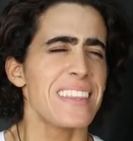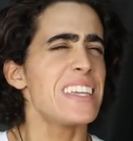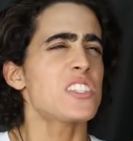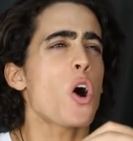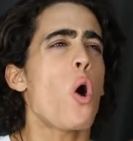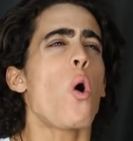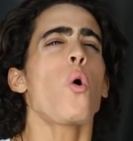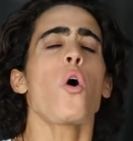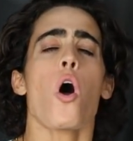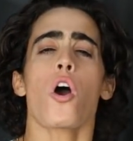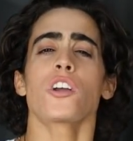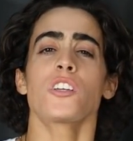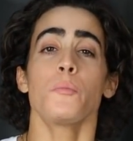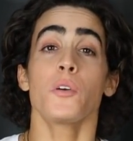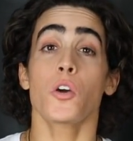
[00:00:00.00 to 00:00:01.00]
This whole
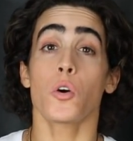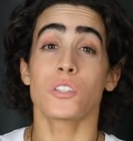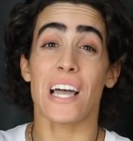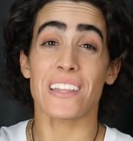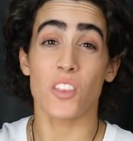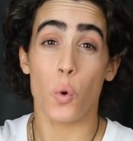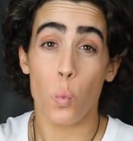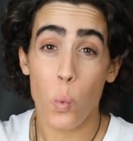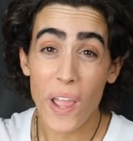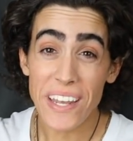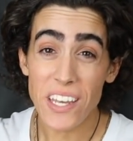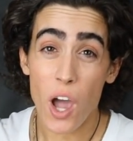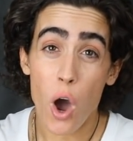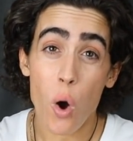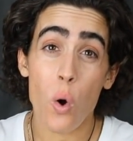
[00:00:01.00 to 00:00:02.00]
argument goes out the
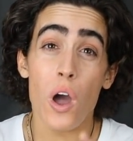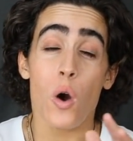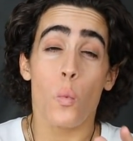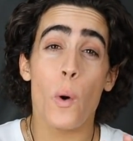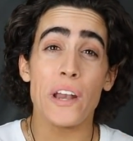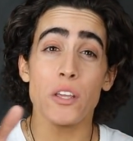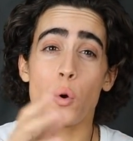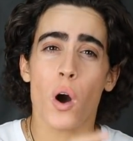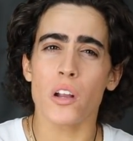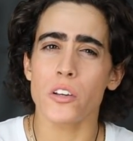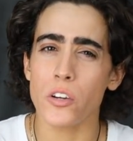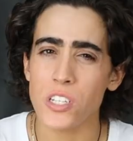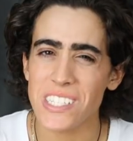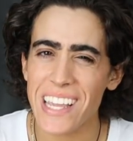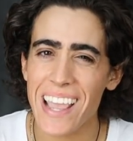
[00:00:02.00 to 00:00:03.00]
window when you
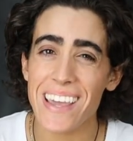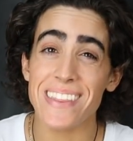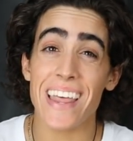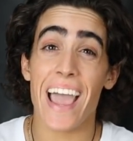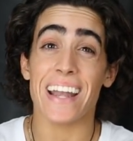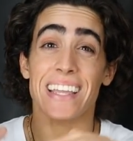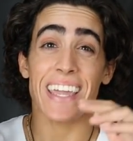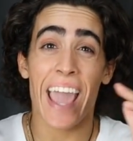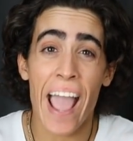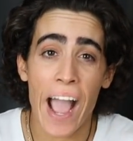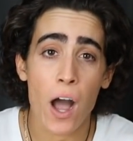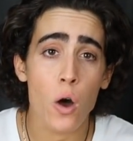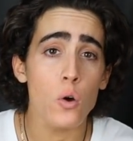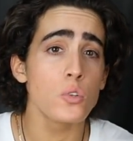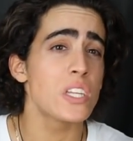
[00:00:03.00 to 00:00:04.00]
understand that
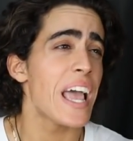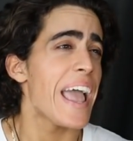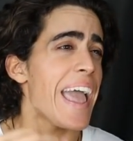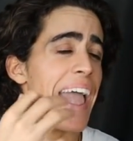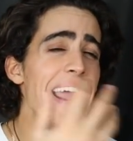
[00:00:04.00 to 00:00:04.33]
cows,